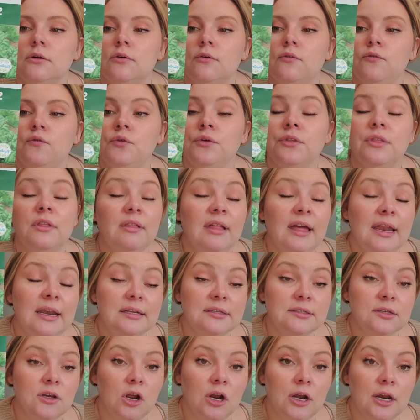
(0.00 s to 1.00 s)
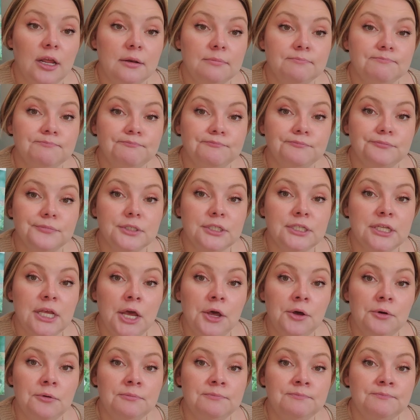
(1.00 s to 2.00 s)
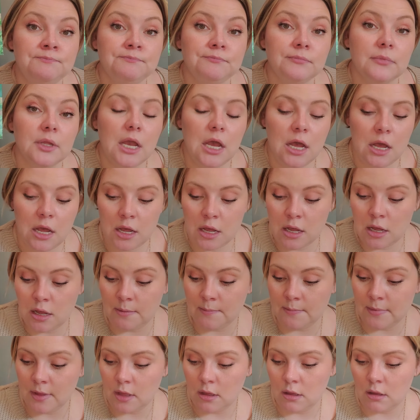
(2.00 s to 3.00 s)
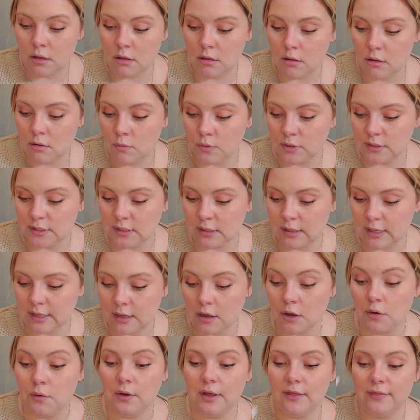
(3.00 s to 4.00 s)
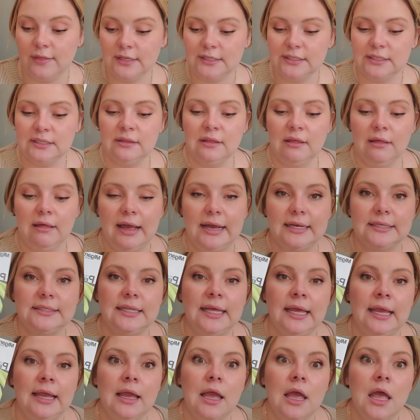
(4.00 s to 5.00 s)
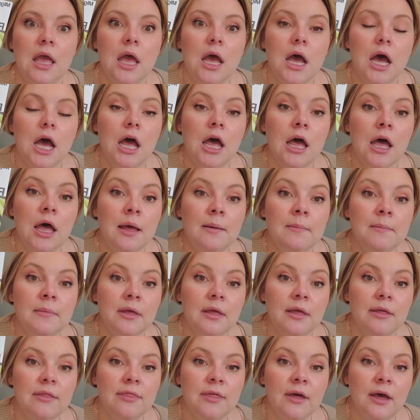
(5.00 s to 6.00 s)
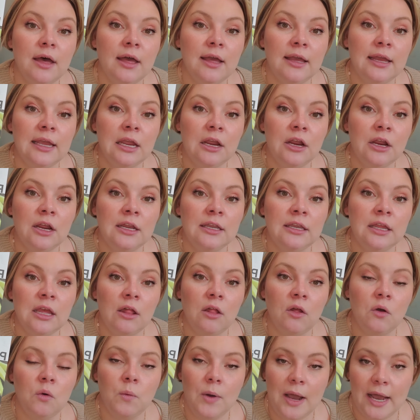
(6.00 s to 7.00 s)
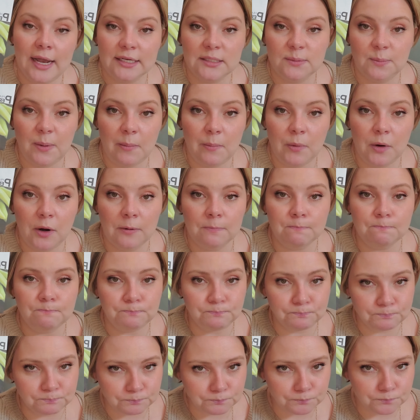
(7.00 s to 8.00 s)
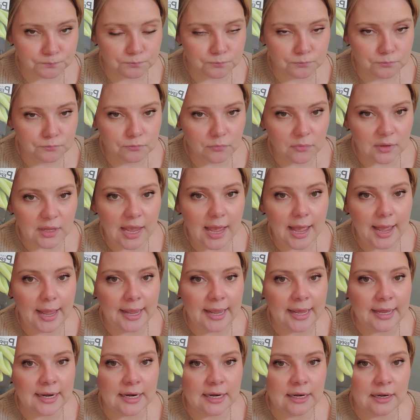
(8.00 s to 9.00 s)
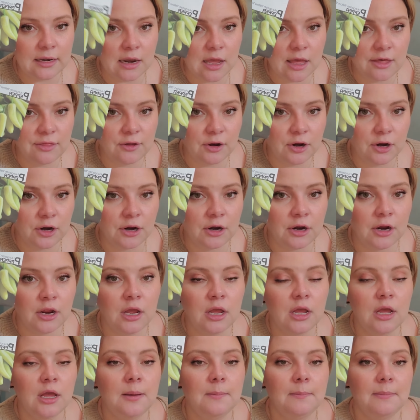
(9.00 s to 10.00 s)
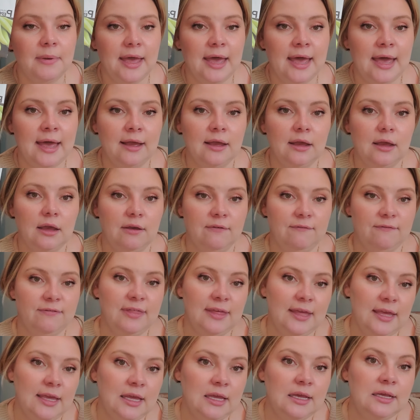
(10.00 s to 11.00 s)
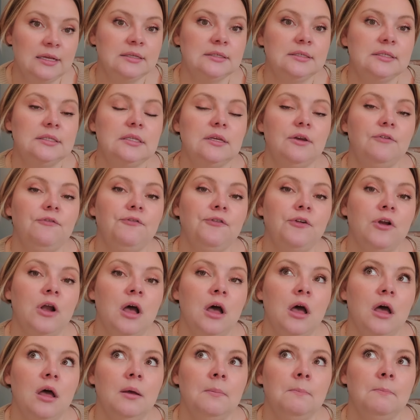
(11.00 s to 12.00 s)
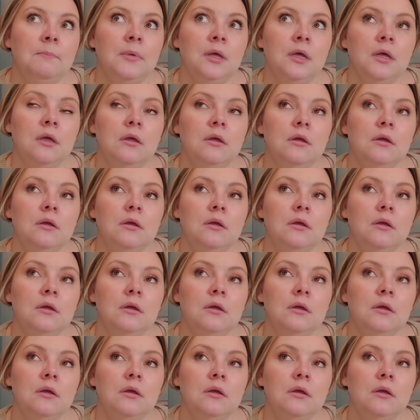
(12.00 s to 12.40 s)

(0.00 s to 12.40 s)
the lettuce garden. So, what's the oh, and this is the last thing. The Hungarian yellow wax pepper. I had another pack of these from